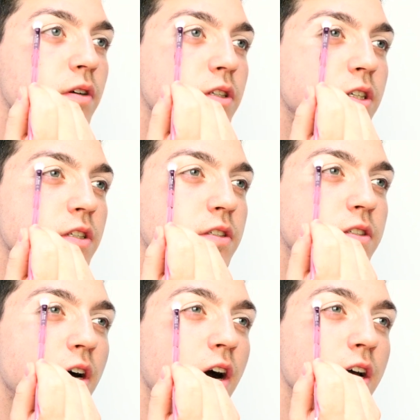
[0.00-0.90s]
just
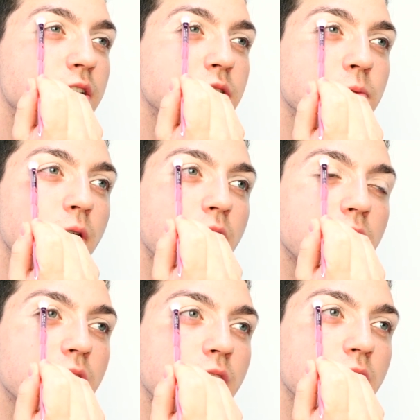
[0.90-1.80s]
starting to
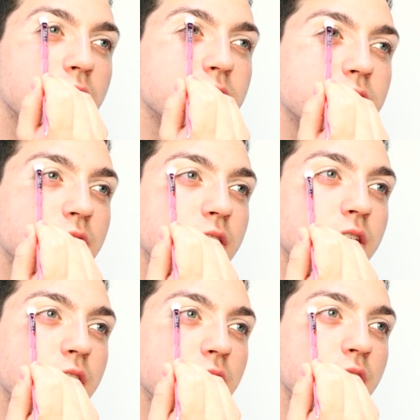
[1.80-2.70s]
work into
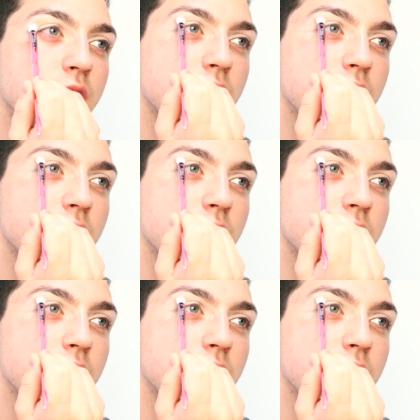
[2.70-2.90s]
the,